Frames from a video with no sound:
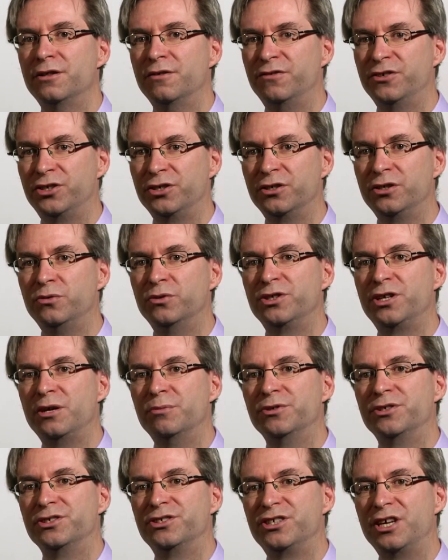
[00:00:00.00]
The facility was
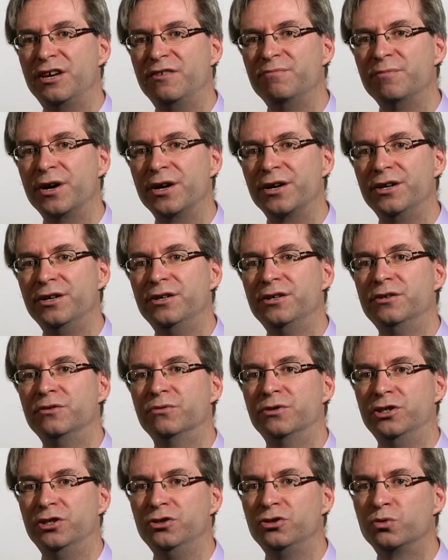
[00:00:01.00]
able to save money,
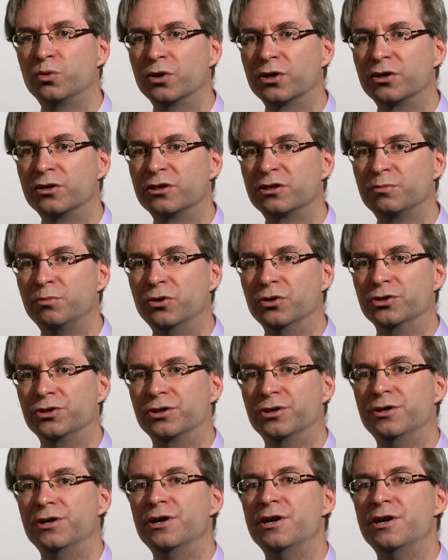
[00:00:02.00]
reduce worker exposure,